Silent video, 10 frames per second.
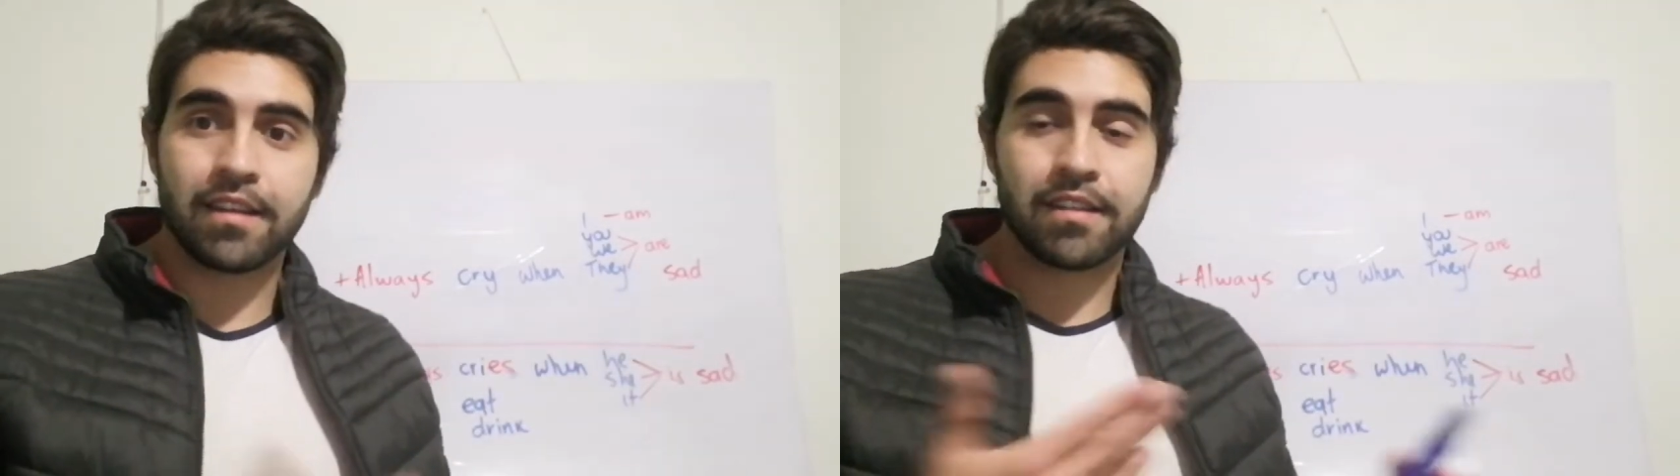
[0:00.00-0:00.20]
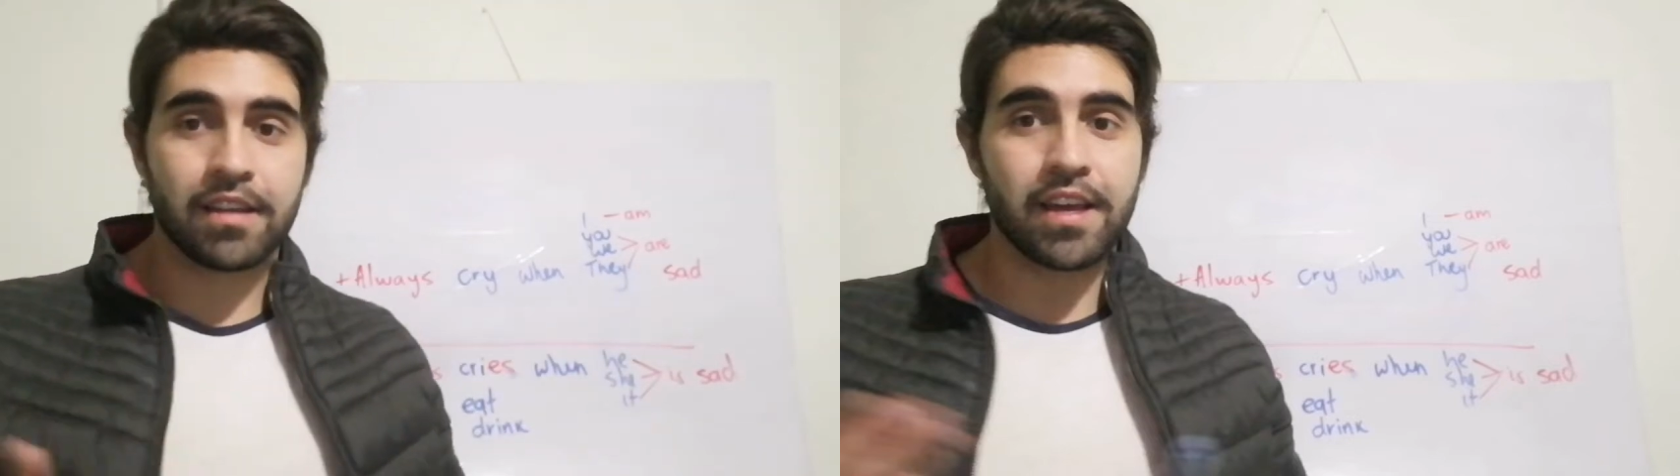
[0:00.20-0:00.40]

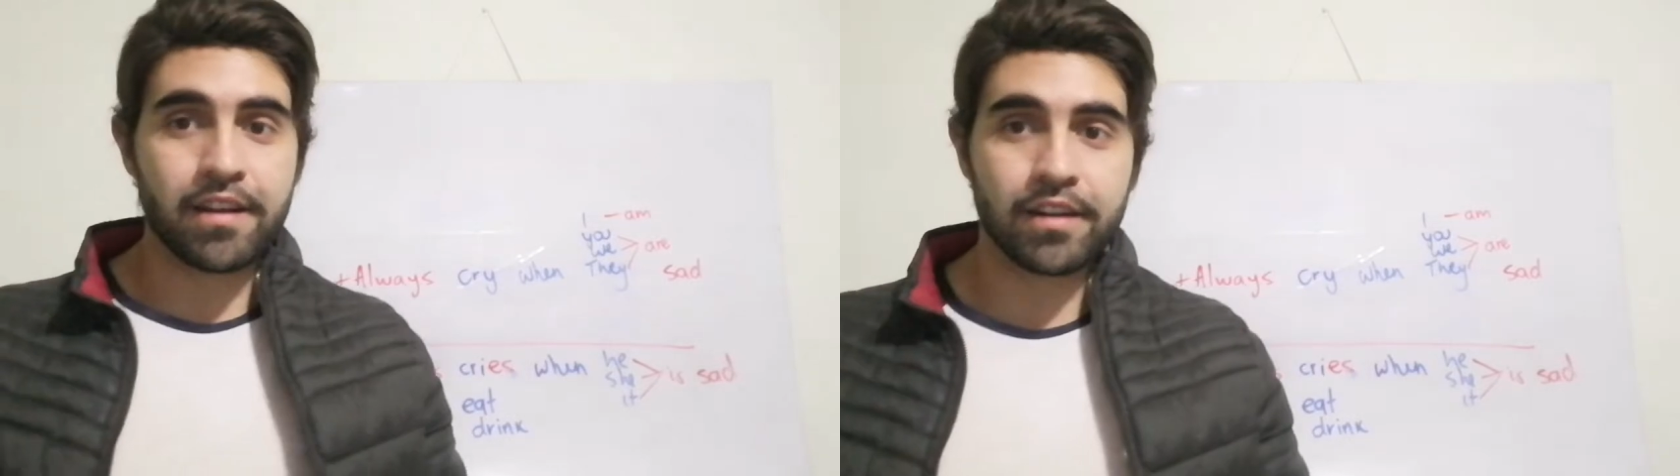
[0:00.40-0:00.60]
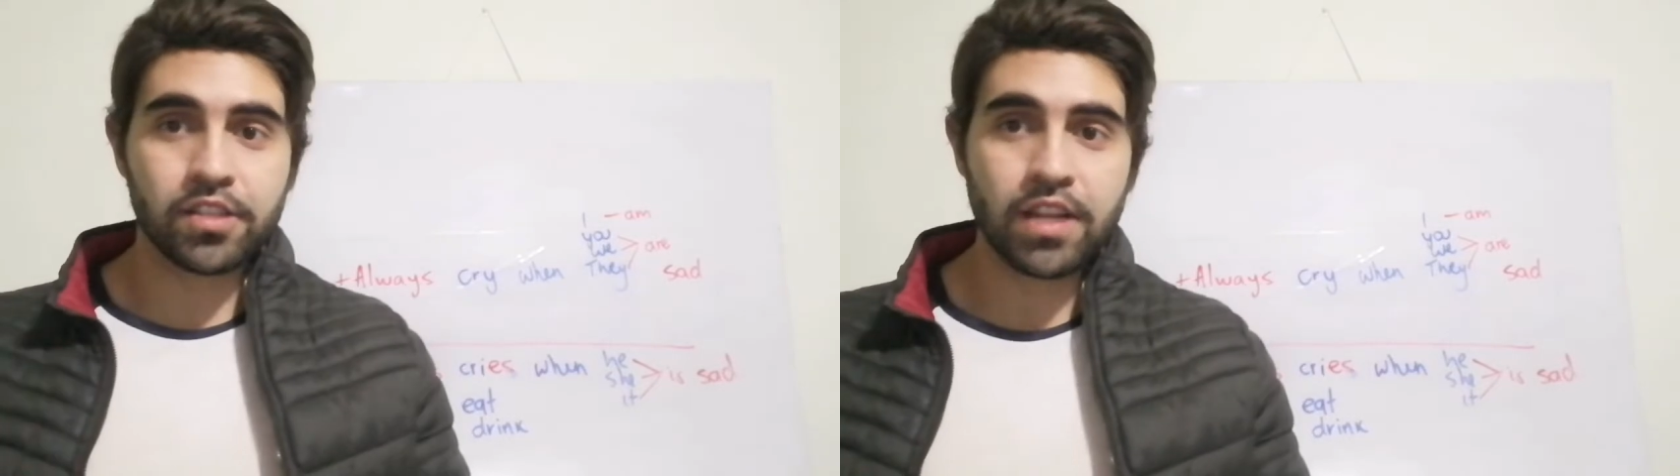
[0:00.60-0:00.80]

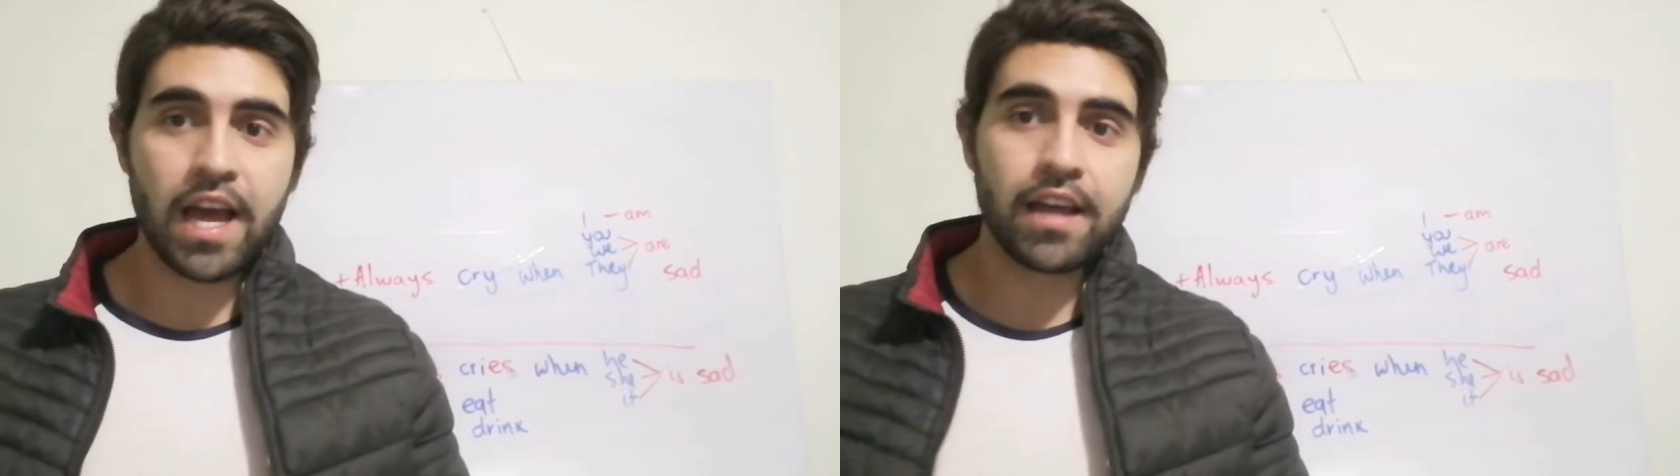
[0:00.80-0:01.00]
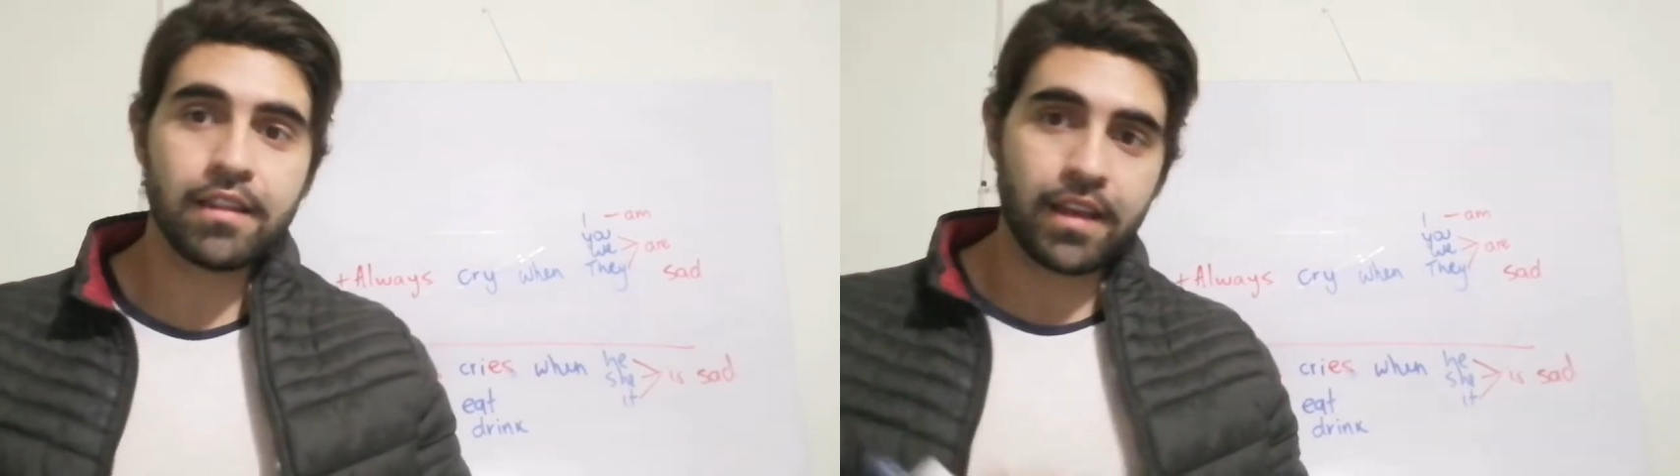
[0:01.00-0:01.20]
they are
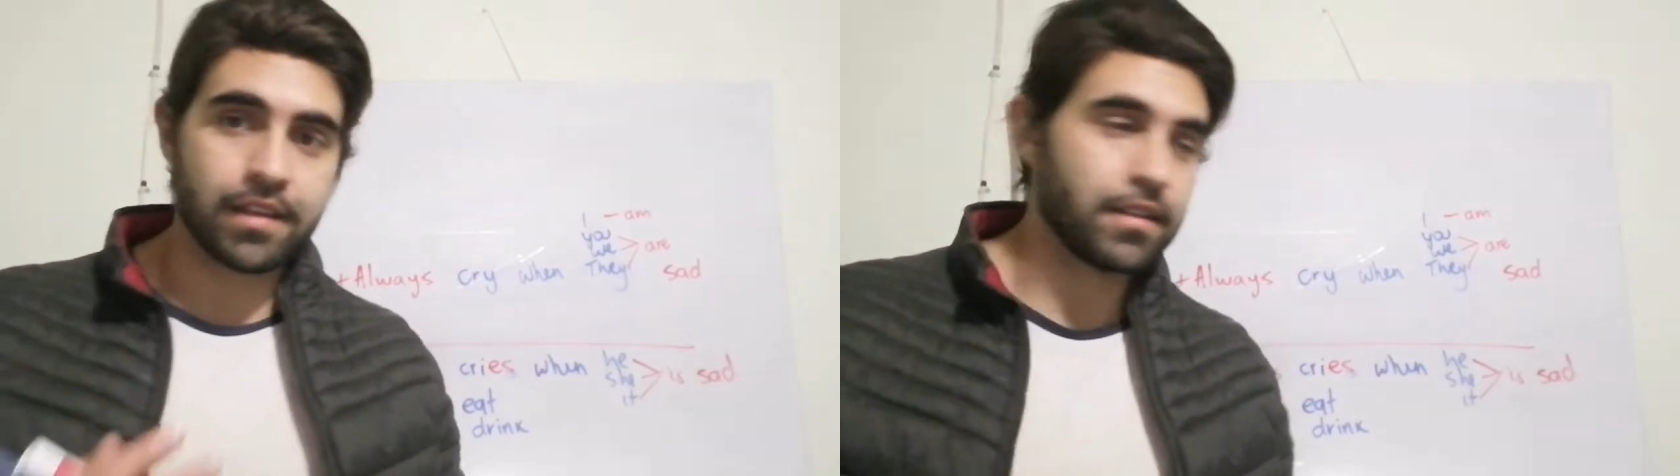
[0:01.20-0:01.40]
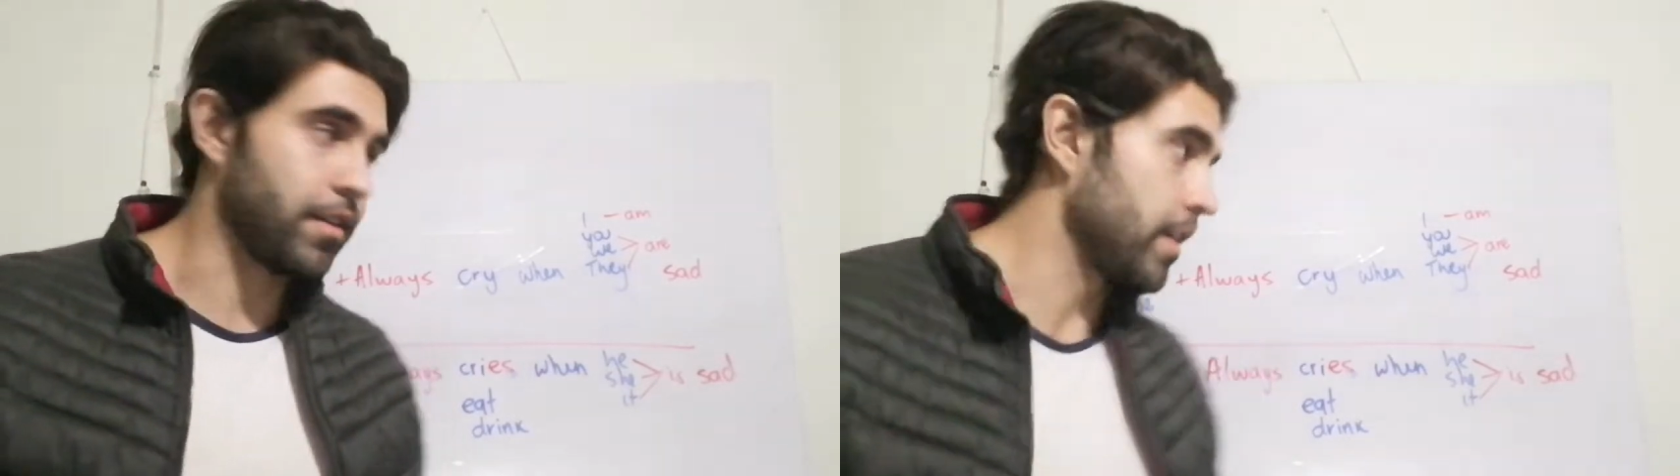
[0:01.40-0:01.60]
sad,
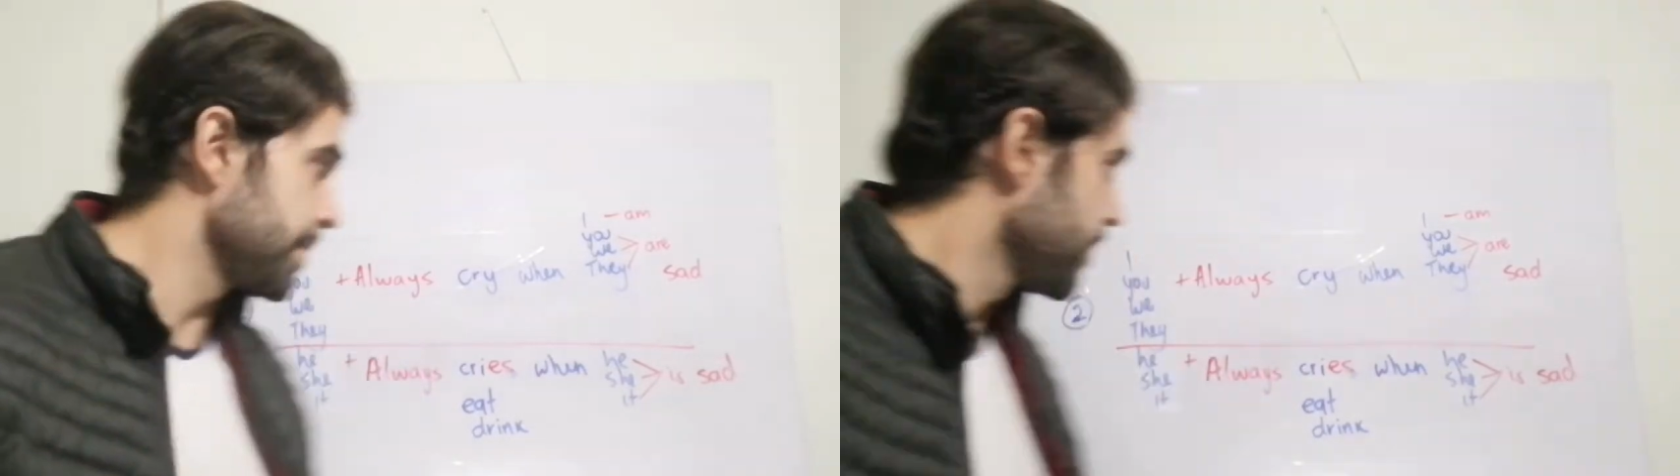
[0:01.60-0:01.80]
etc.